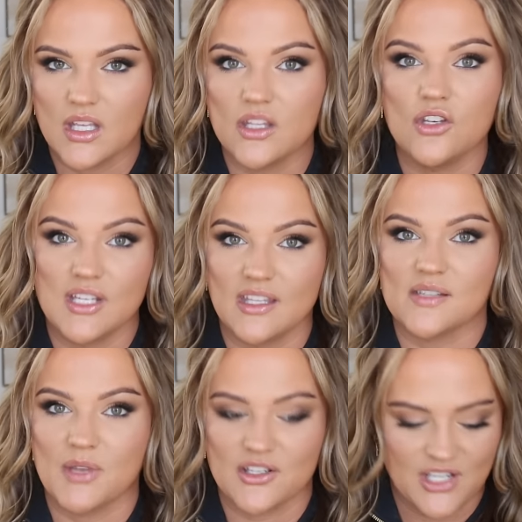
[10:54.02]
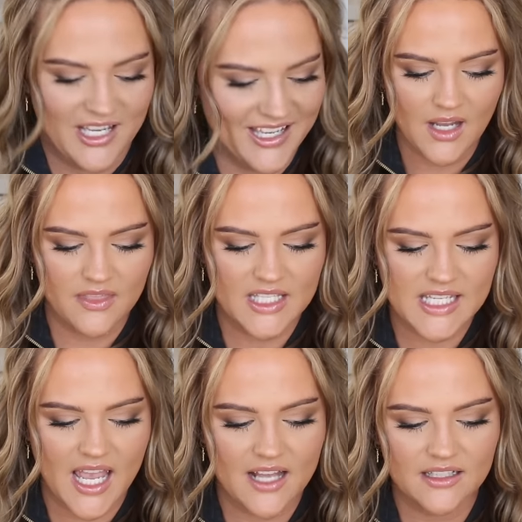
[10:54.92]
You need this blush. And then
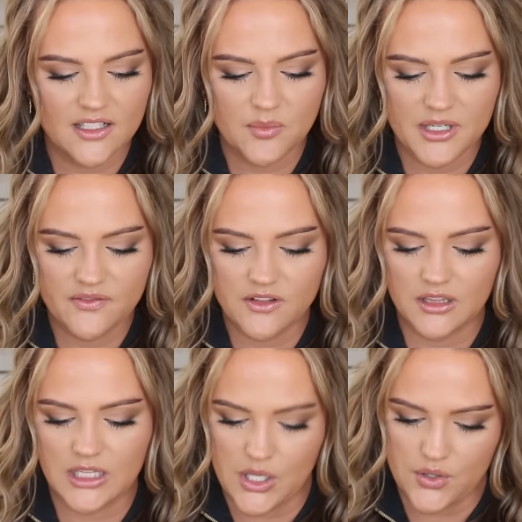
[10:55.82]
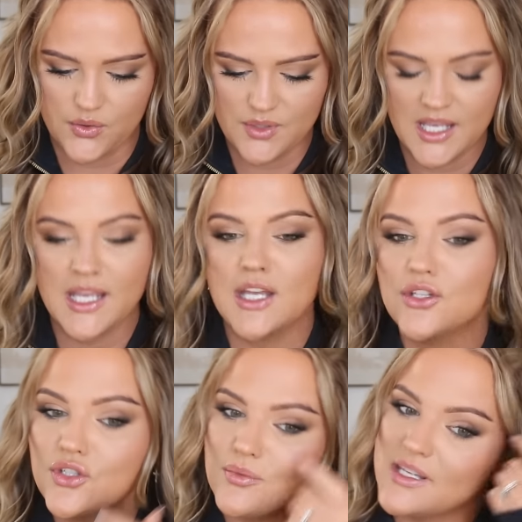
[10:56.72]
to add a little bit of glow
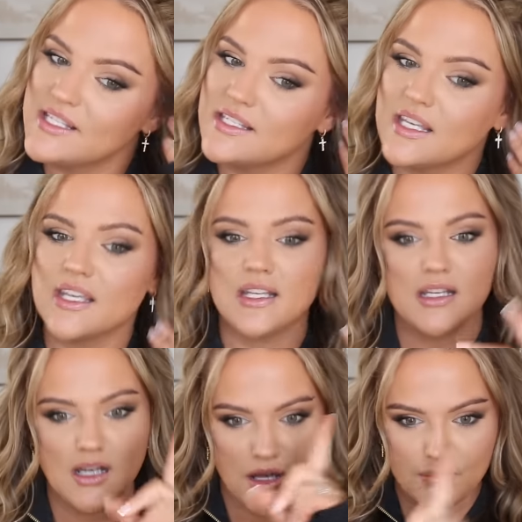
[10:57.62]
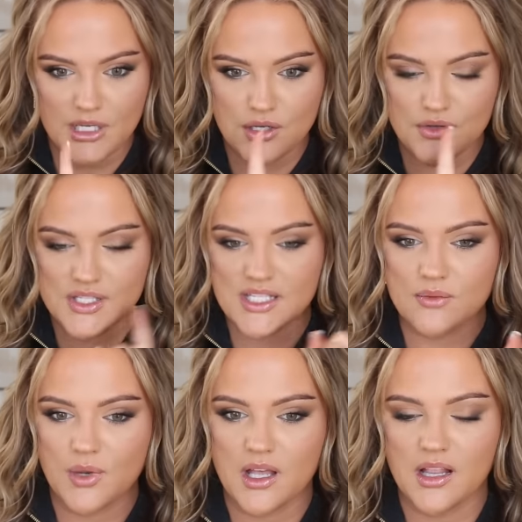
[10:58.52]
to my skin, on my nose as
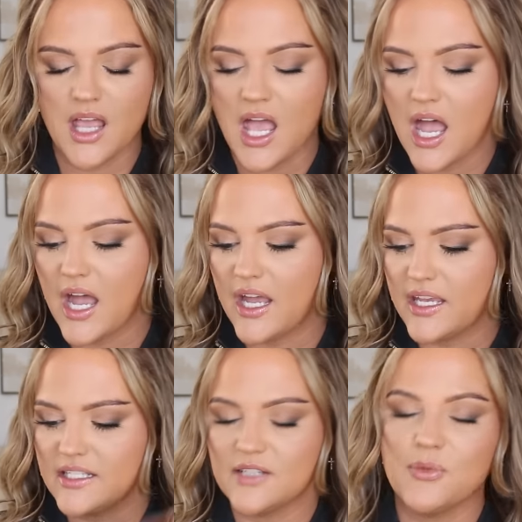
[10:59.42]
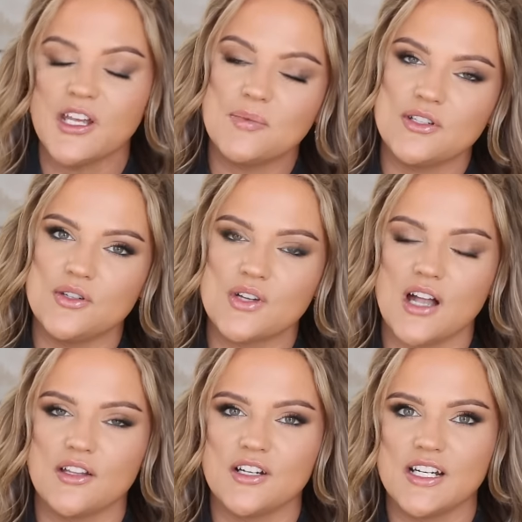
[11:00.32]
well, I did pick up a new
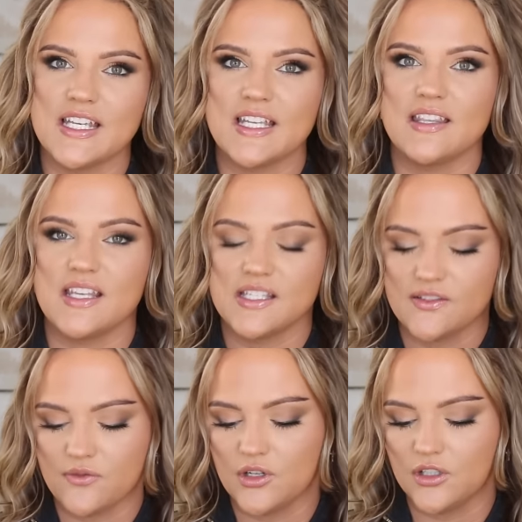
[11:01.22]
color in the Sephora